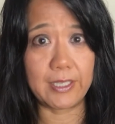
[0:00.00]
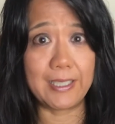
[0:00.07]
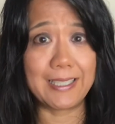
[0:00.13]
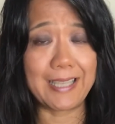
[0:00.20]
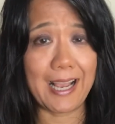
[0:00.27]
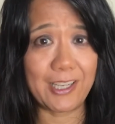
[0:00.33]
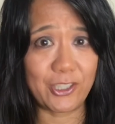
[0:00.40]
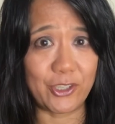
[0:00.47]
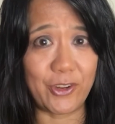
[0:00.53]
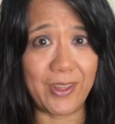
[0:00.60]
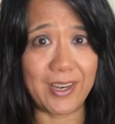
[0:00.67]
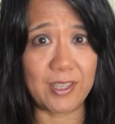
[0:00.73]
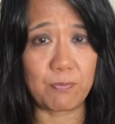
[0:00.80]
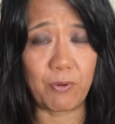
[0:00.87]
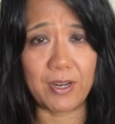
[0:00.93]
disaster
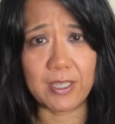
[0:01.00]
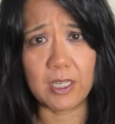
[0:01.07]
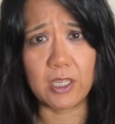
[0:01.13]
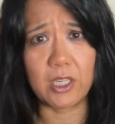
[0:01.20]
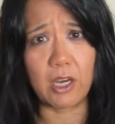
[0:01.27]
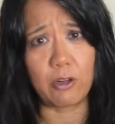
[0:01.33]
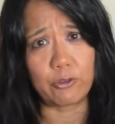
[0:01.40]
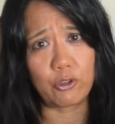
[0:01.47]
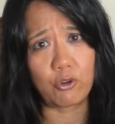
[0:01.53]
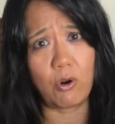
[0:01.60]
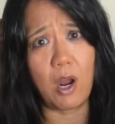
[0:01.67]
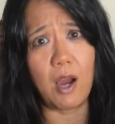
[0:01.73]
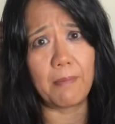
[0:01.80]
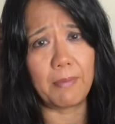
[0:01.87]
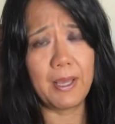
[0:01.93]
that is President Donald
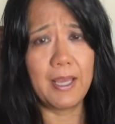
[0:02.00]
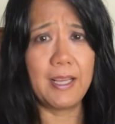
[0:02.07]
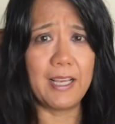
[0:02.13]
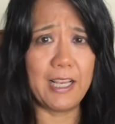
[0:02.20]
Trump